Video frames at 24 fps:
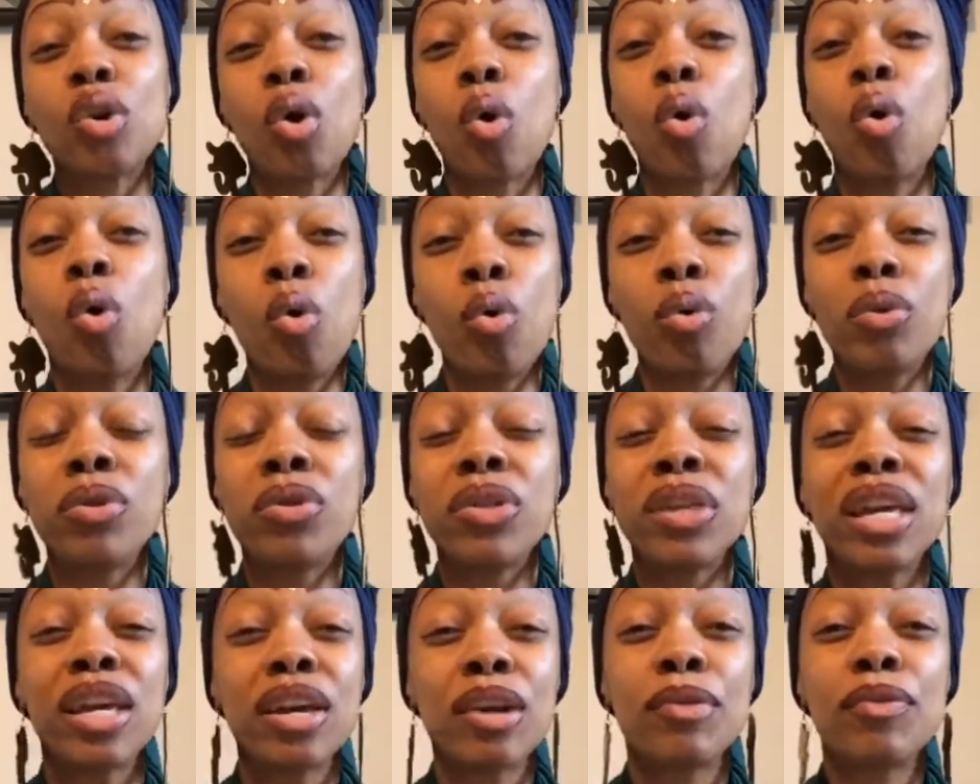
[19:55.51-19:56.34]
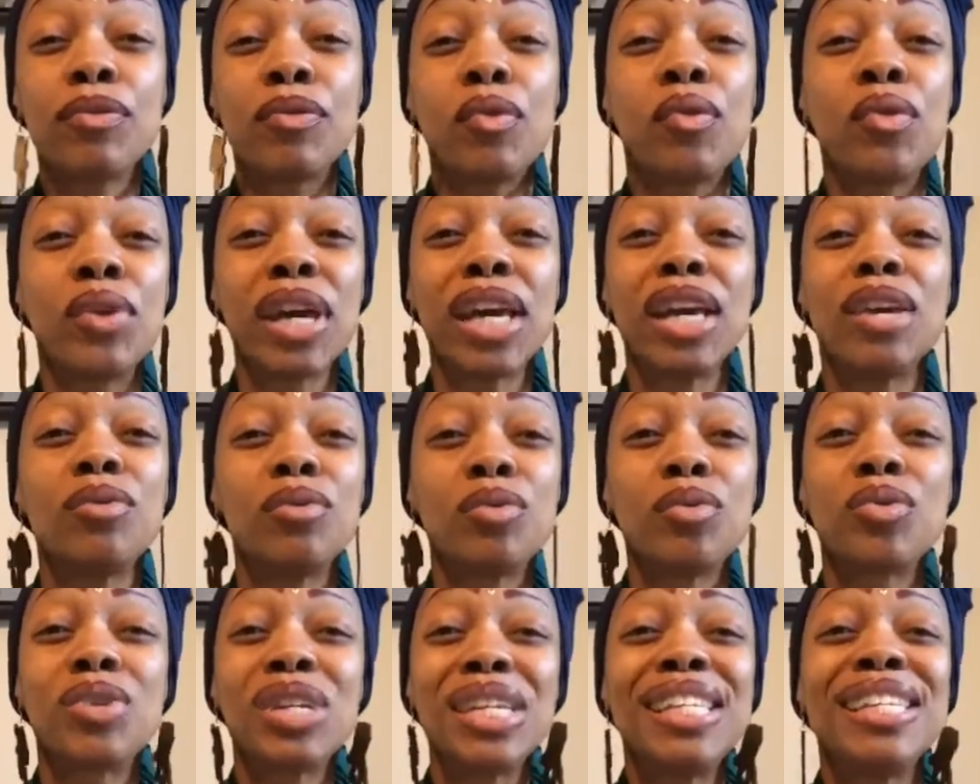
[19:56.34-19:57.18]
all there for a
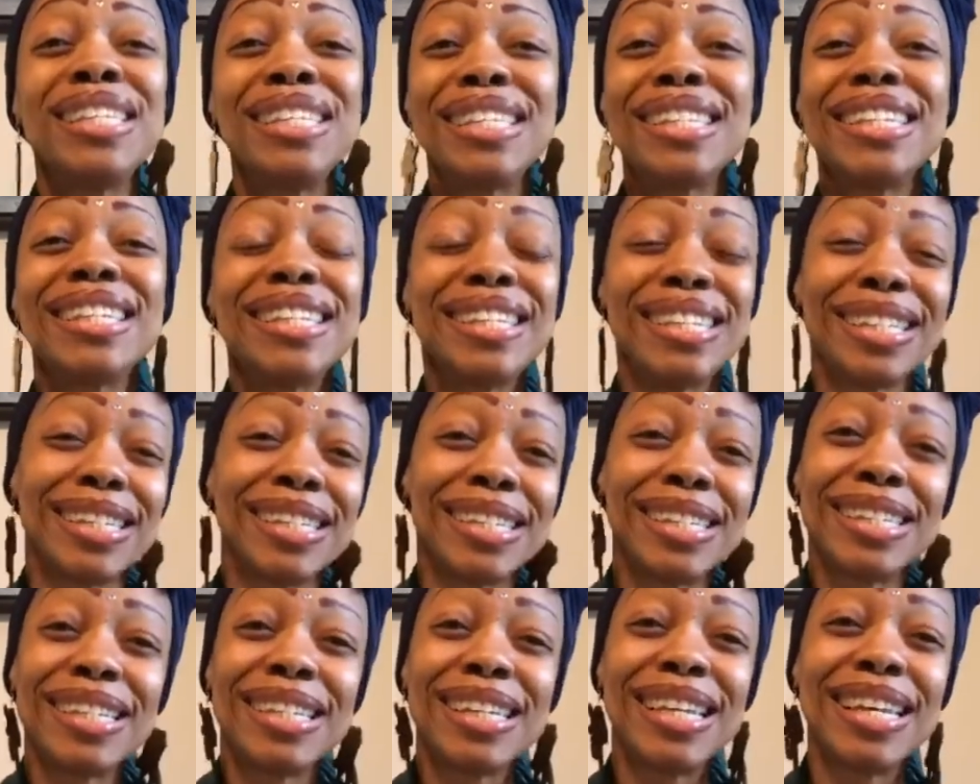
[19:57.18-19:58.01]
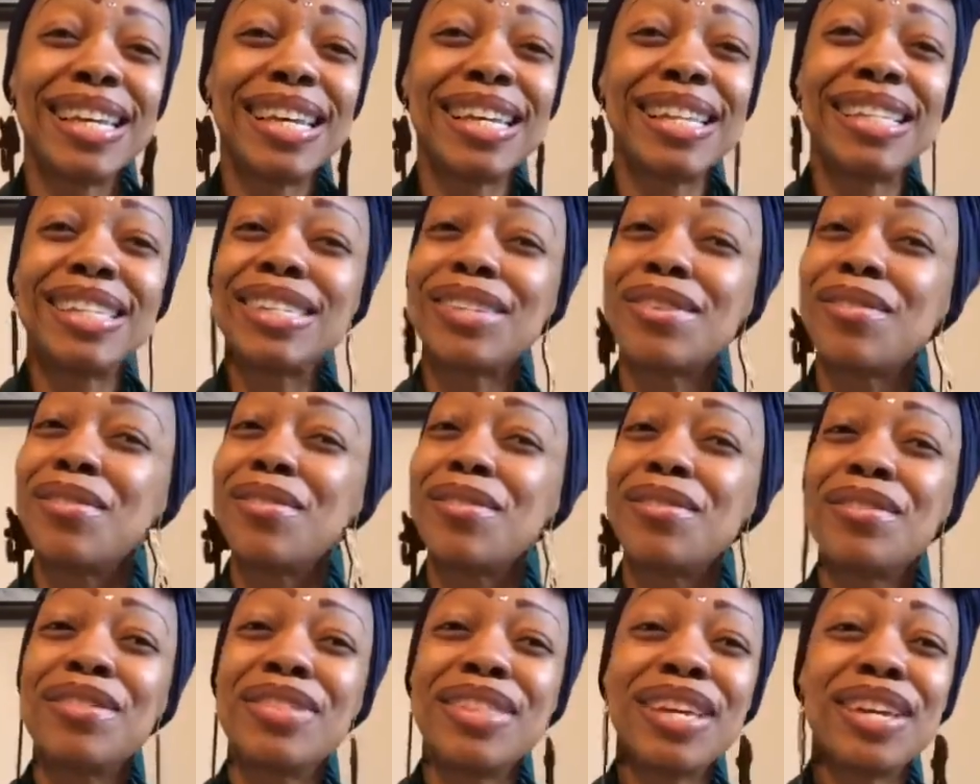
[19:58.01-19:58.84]
reason. It's
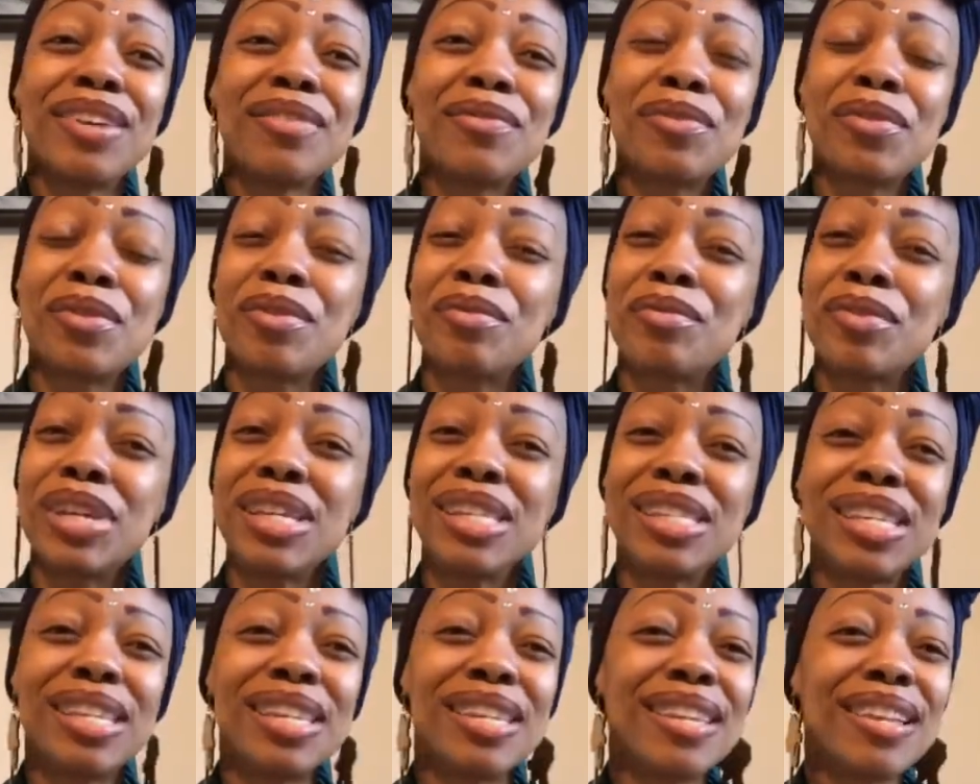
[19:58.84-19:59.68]
all there for a reason.